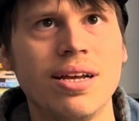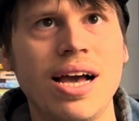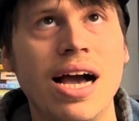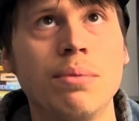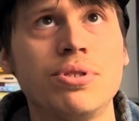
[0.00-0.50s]

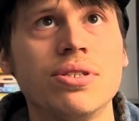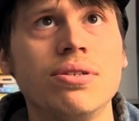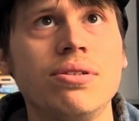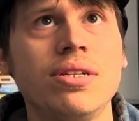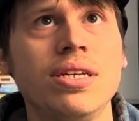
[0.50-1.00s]

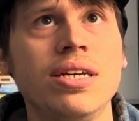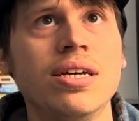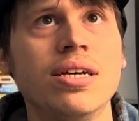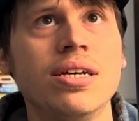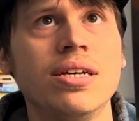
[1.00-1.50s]
Absolutely
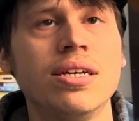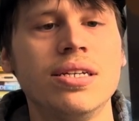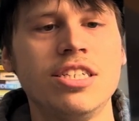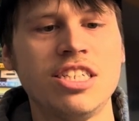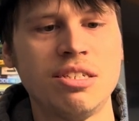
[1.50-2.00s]

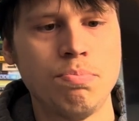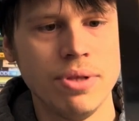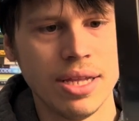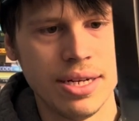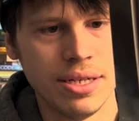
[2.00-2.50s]

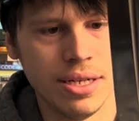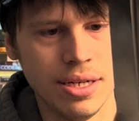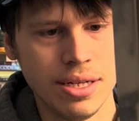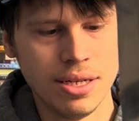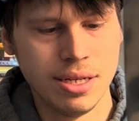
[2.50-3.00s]
splendid.
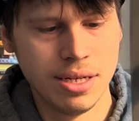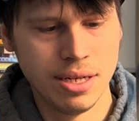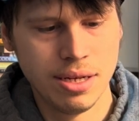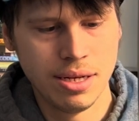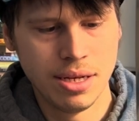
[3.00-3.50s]

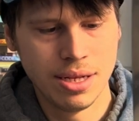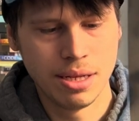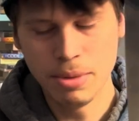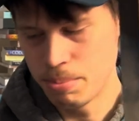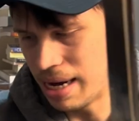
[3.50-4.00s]
Let
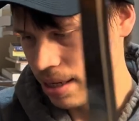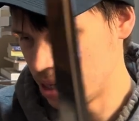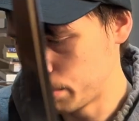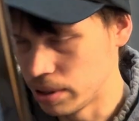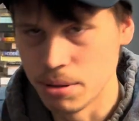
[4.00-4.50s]
me back
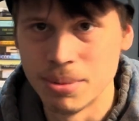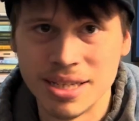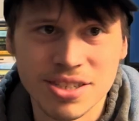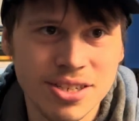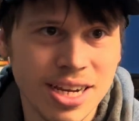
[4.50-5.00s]
up a little bit
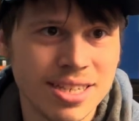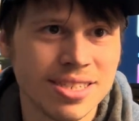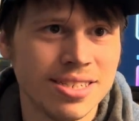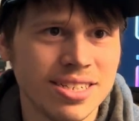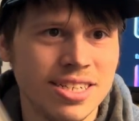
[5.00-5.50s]
so you guys
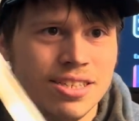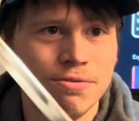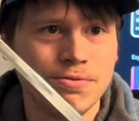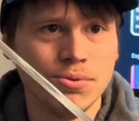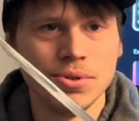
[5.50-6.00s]
can see the
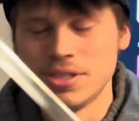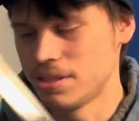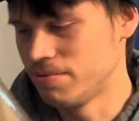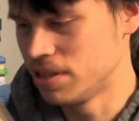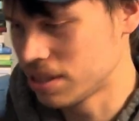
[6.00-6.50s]
fullness of this